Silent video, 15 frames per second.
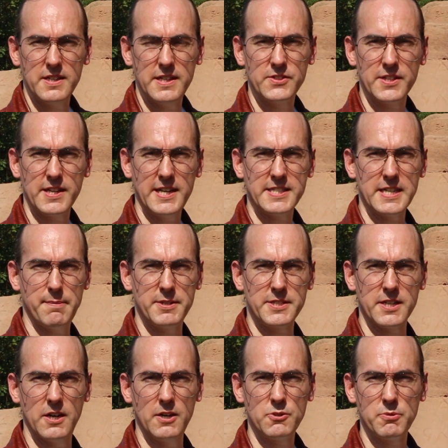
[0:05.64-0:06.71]
In today's
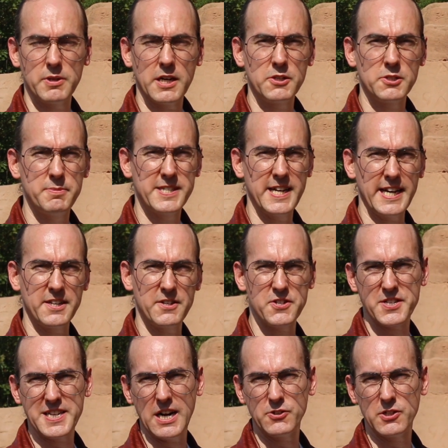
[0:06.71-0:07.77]
episode we're going to be taking a
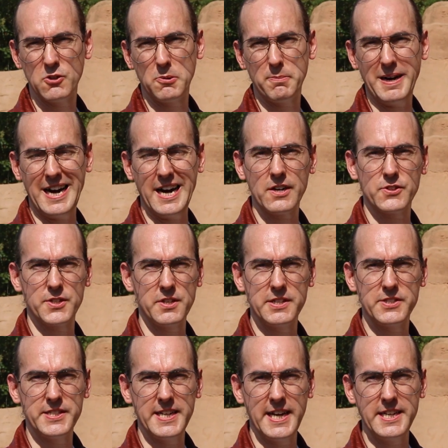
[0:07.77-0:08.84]
nostalgic look back to
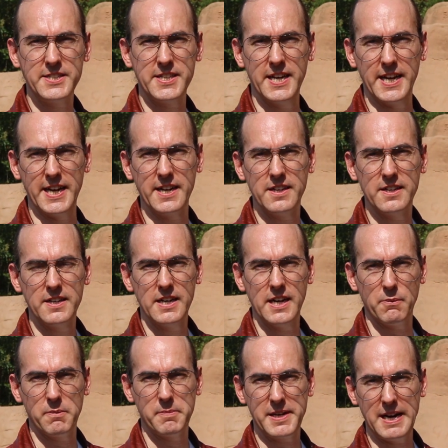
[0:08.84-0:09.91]
1980 and
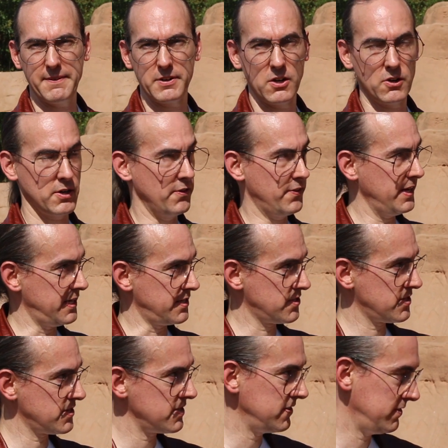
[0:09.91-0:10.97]
we'll be having a look at
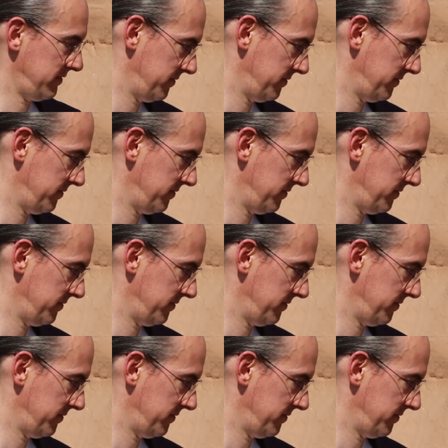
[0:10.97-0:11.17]
this.